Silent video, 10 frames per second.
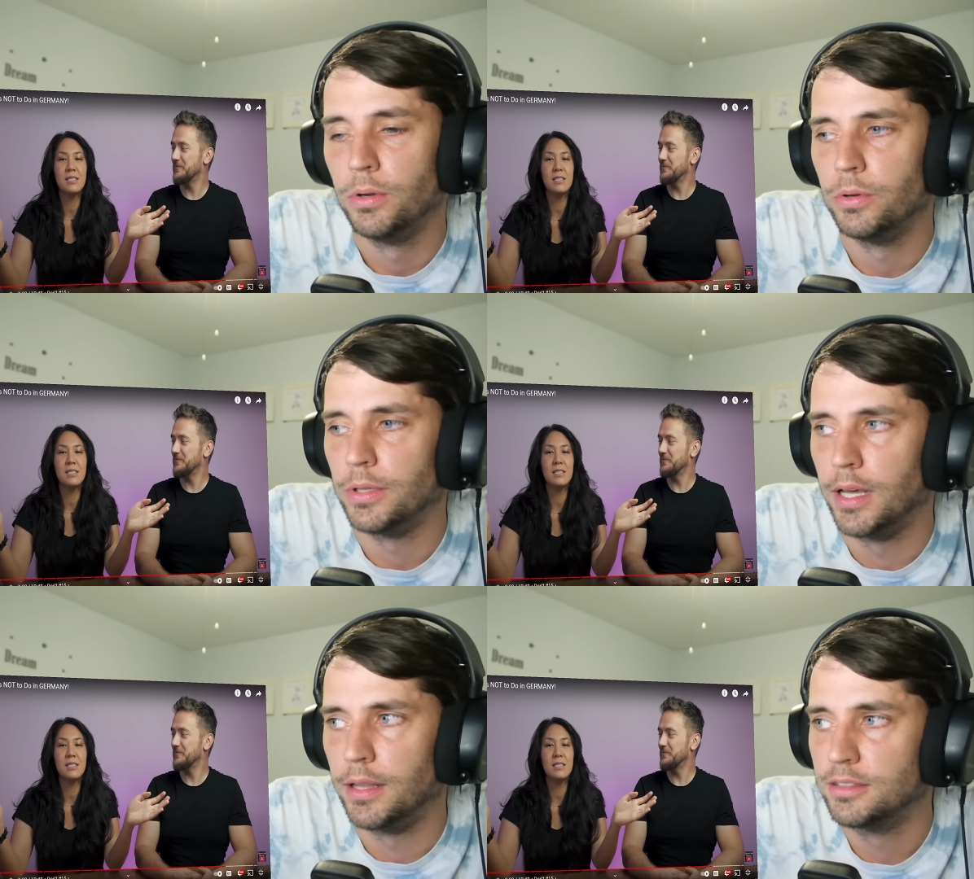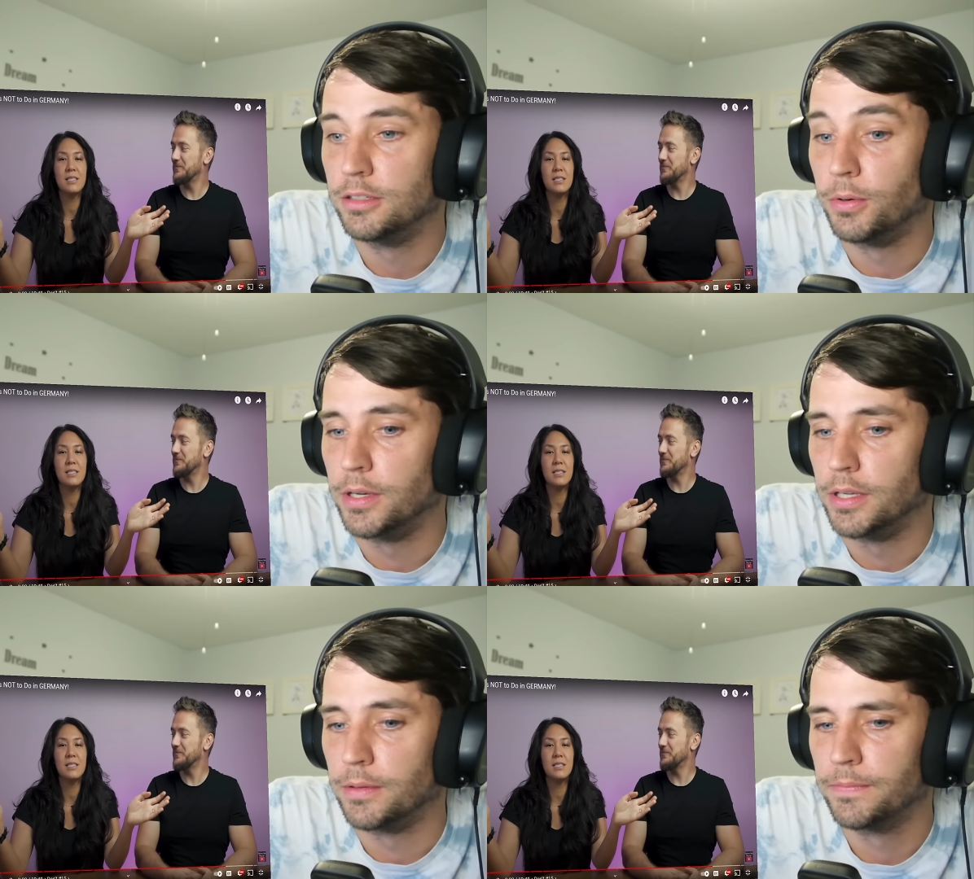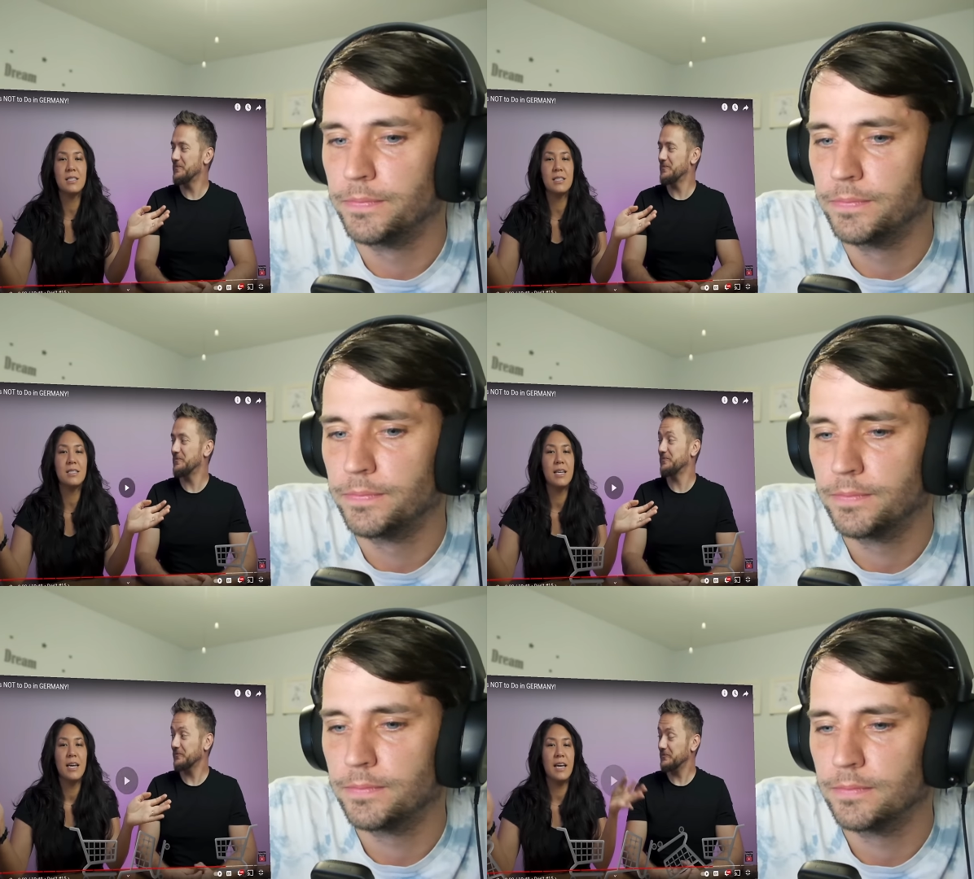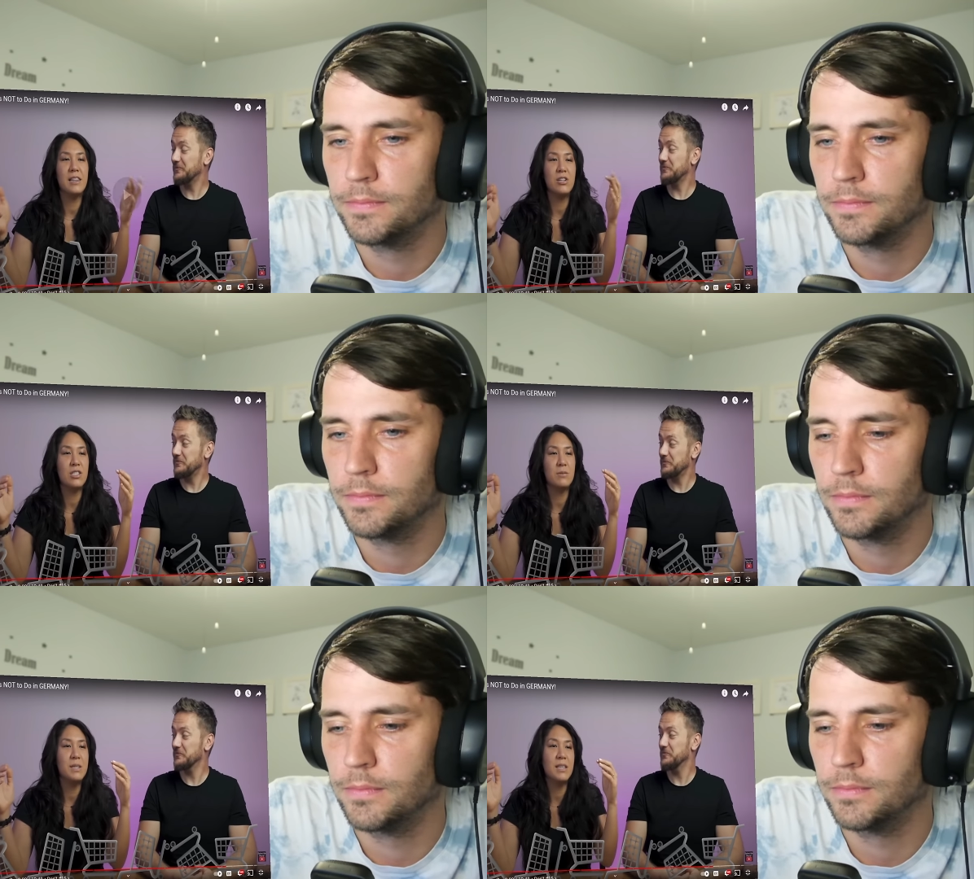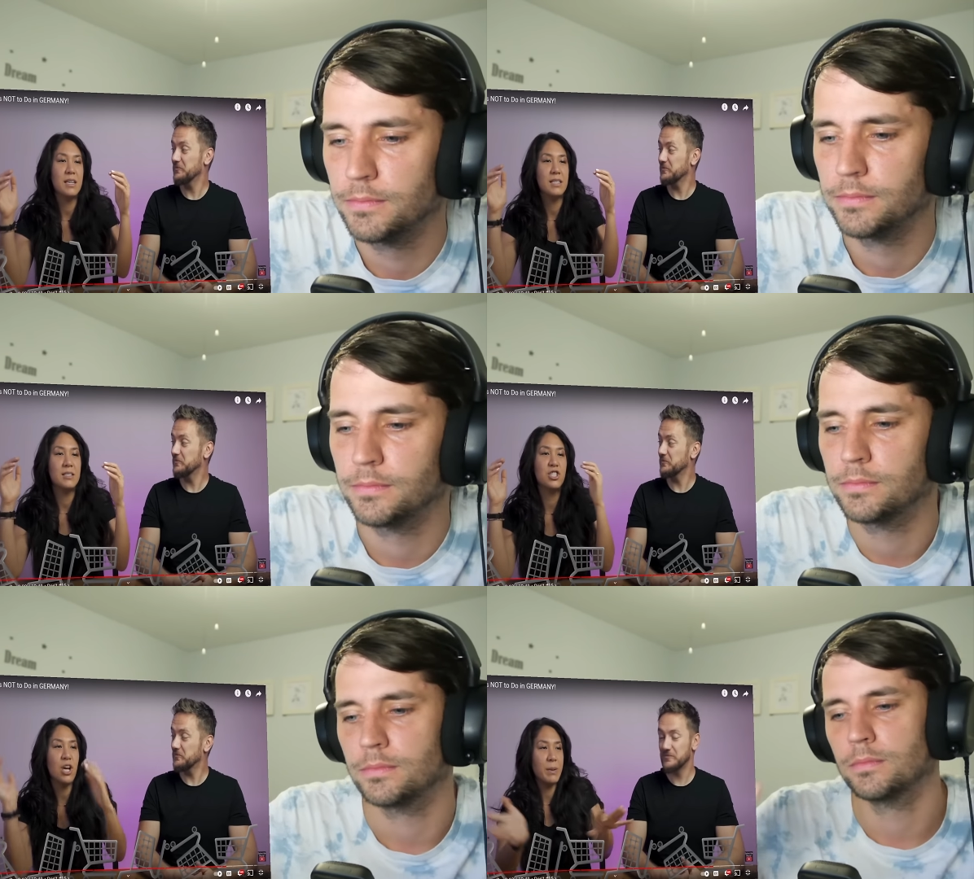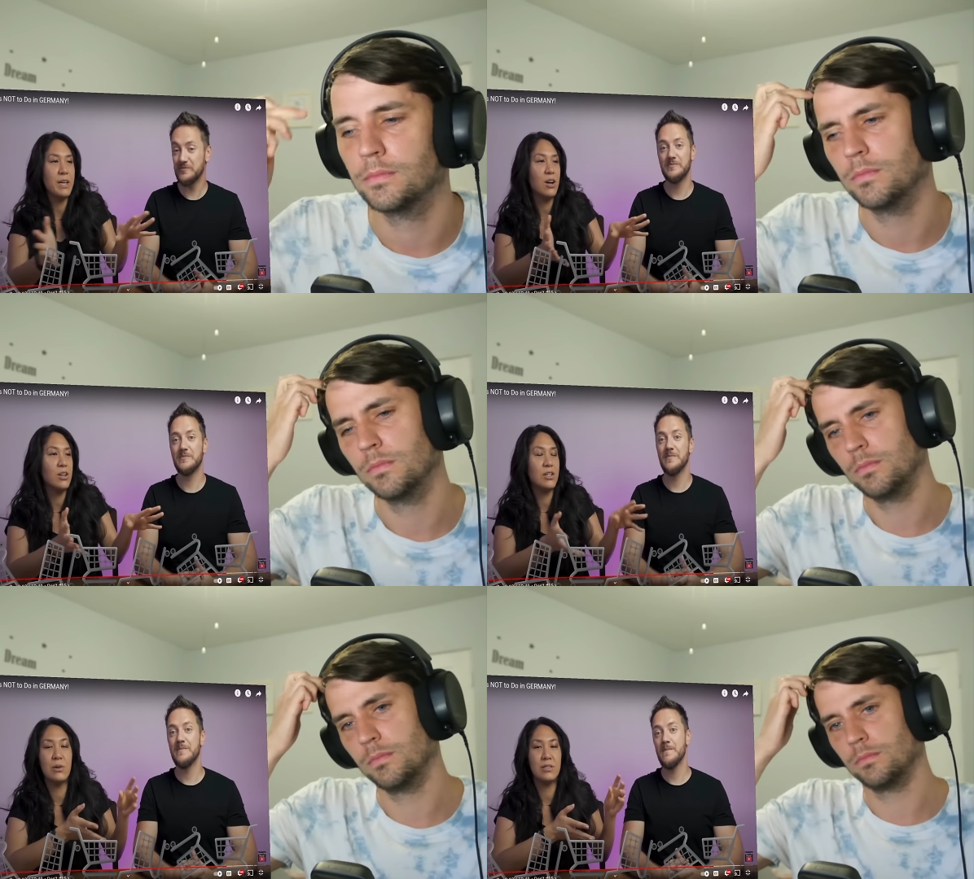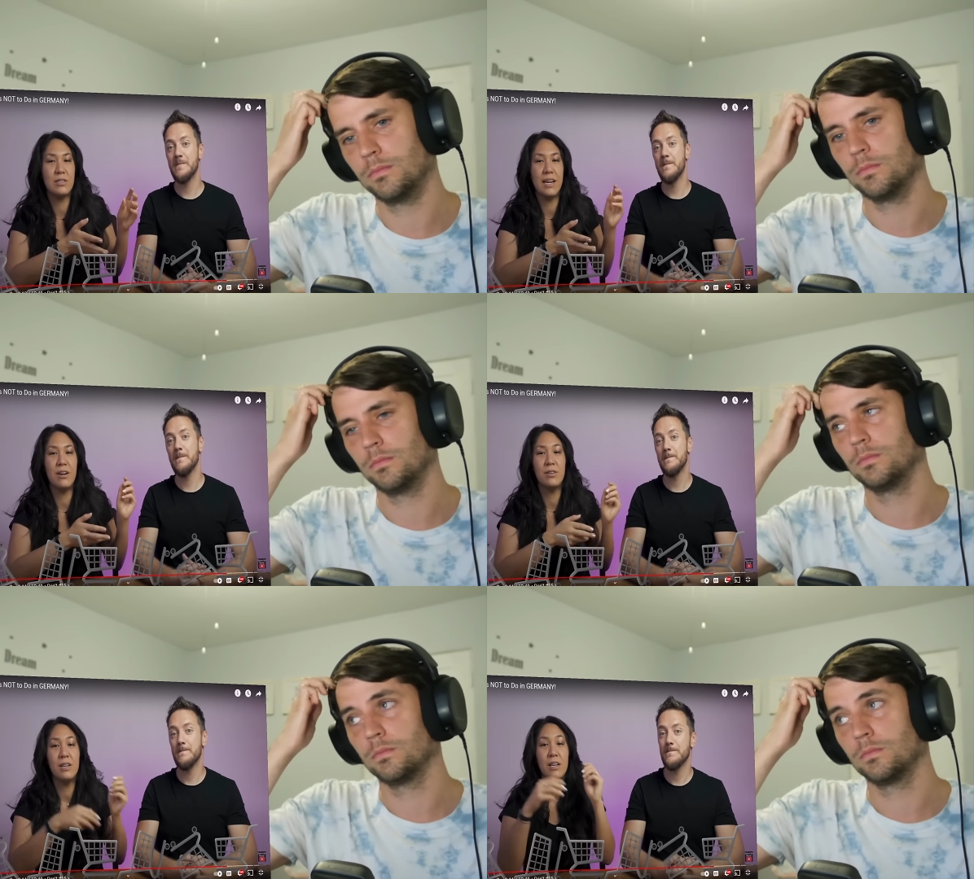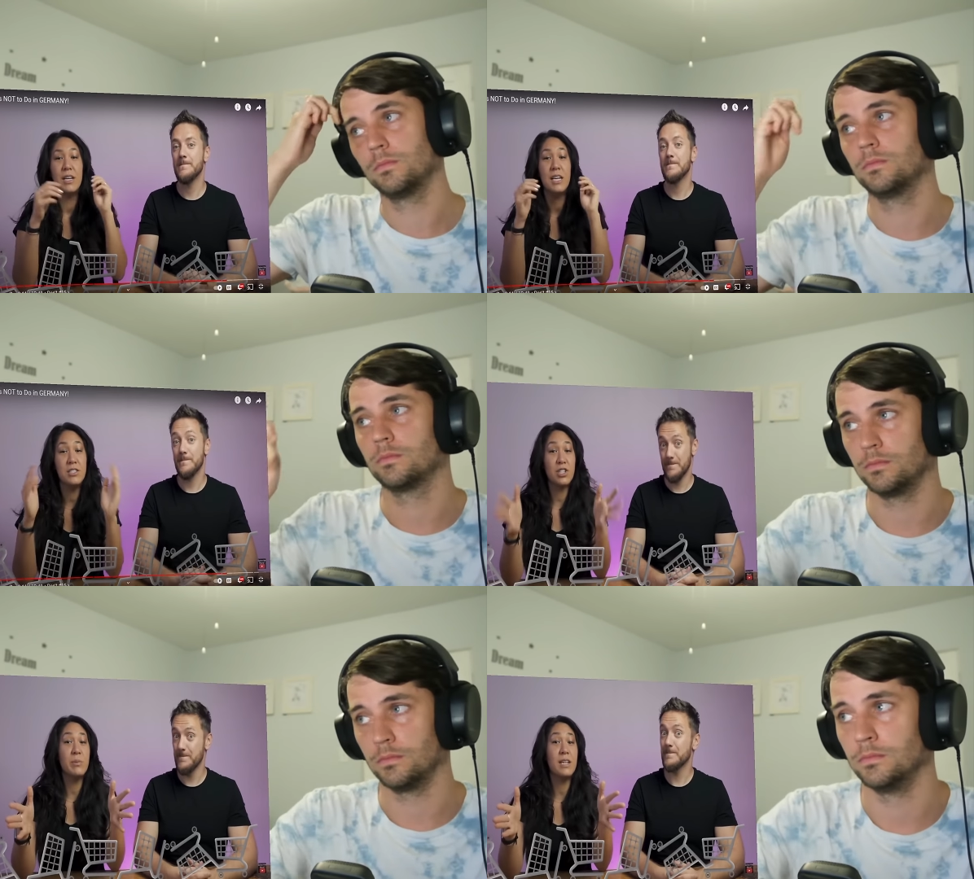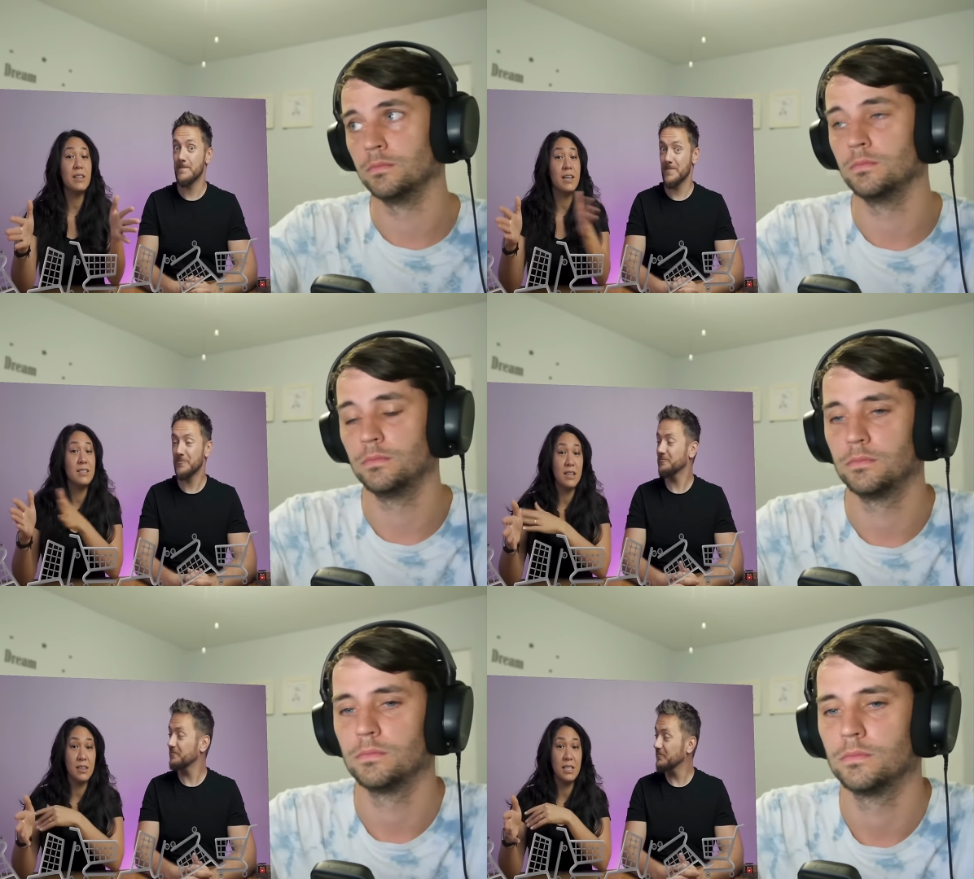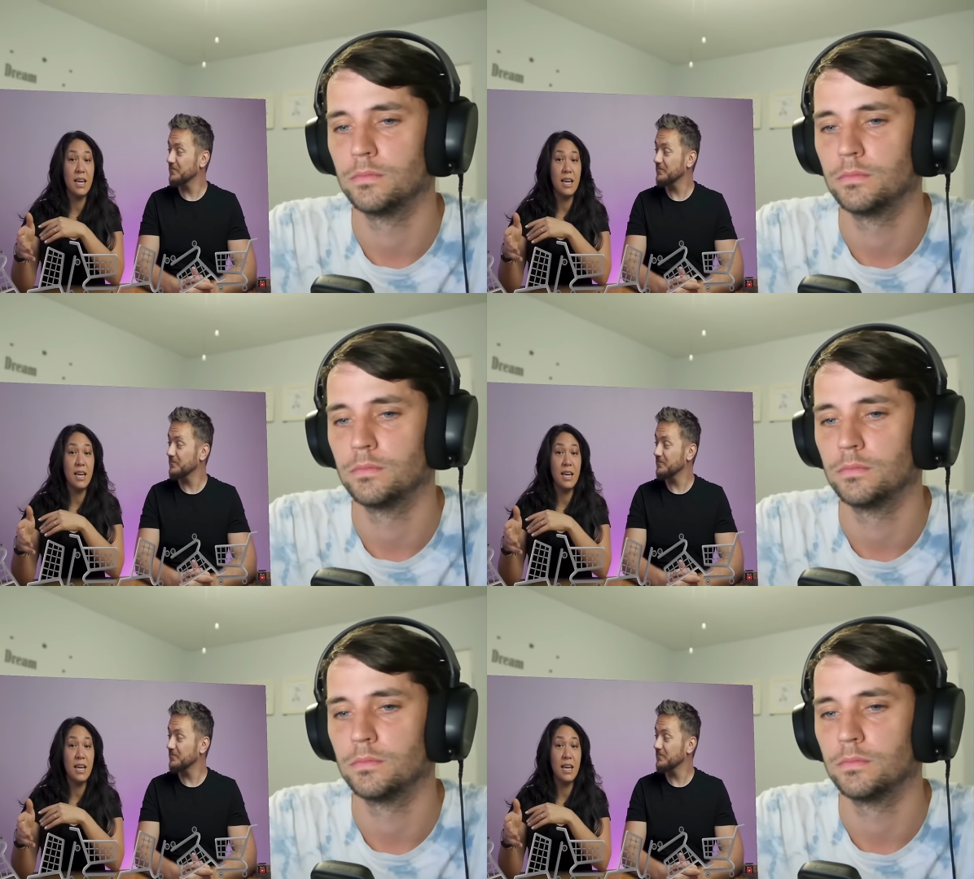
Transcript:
Speaker 1: Oh yeah, that's annoying.
Speaker 2: And they'll just be like a shopping cart ghost town. In Germany, that is not the